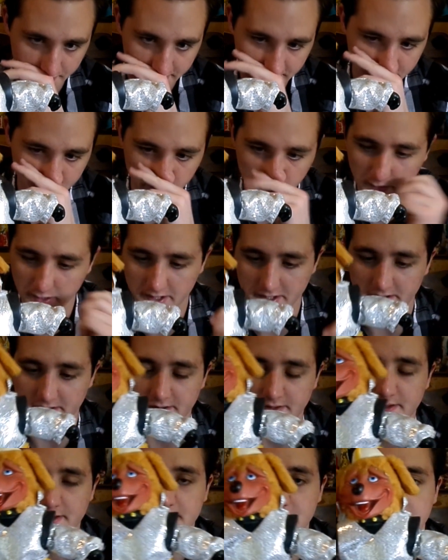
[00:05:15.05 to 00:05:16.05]
too, but
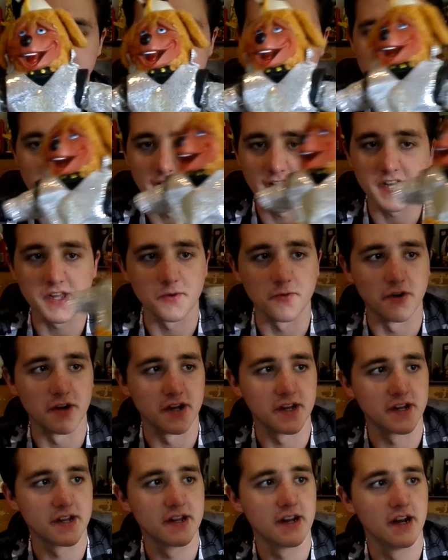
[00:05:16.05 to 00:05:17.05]

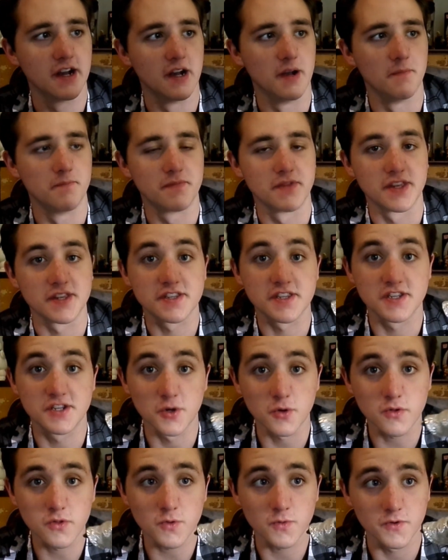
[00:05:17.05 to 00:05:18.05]
anyway, this is
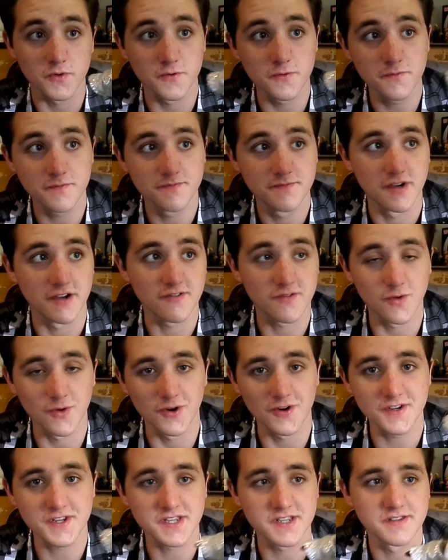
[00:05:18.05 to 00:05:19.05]
Dook LaRue, of
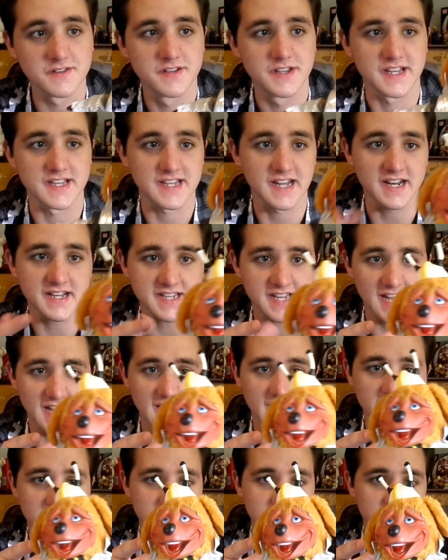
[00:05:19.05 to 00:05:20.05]
course. He's got his
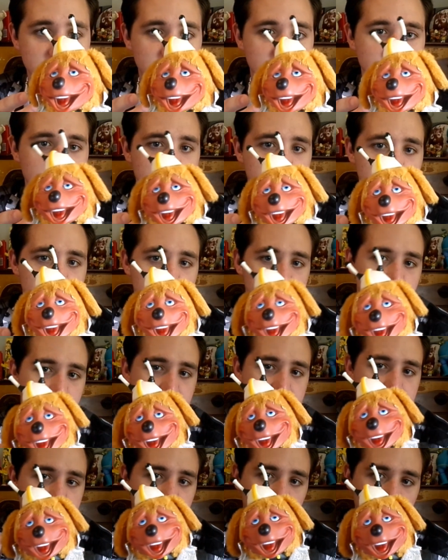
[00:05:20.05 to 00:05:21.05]
hat.
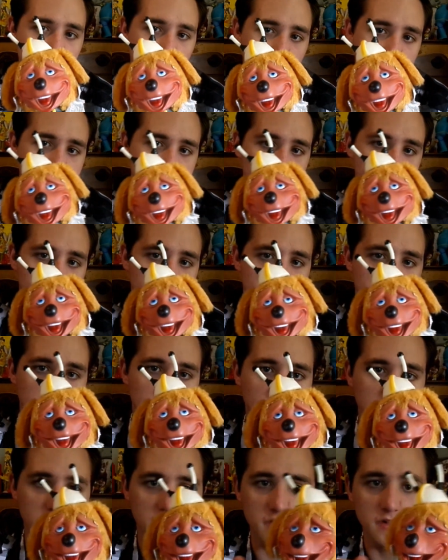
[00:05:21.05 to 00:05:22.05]
It's not on there very
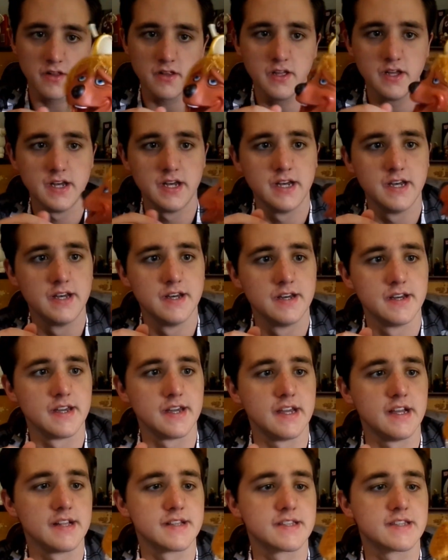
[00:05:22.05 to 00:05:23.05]
well.
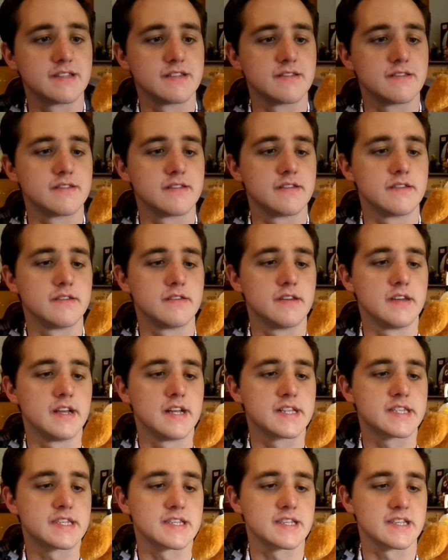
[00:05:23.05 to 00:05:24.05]

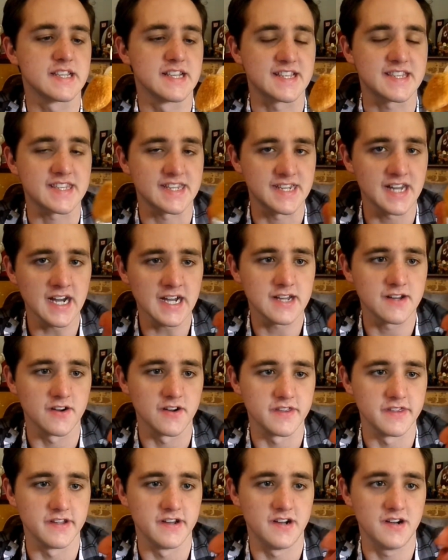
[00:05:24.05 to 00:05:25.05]
It's stuck
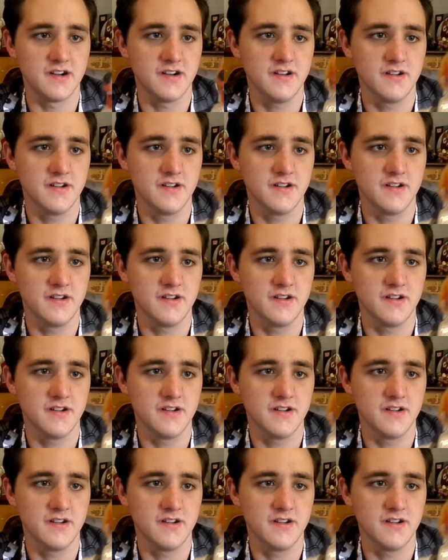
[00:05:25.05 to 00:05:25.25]
on there